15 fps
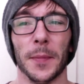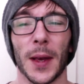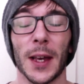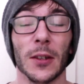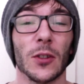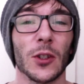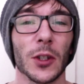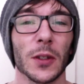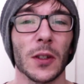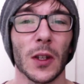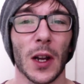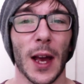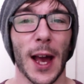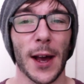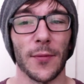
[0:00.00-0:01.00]
It's just that
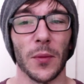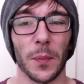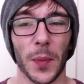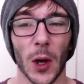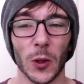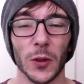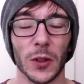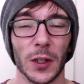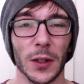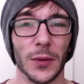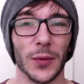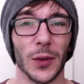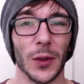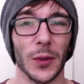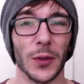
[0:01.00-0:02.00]
I haven't posted
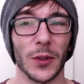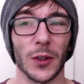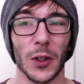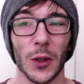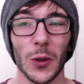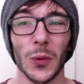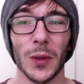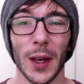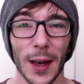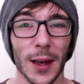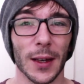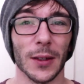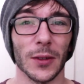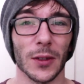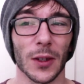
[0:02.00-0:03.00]
for 2
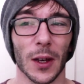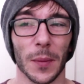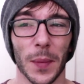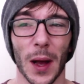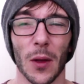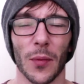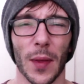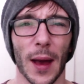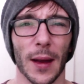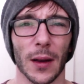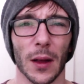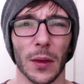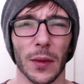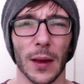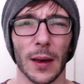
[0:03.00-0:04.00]
years about that,
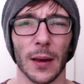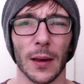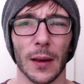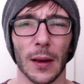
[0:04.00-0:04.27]
I think.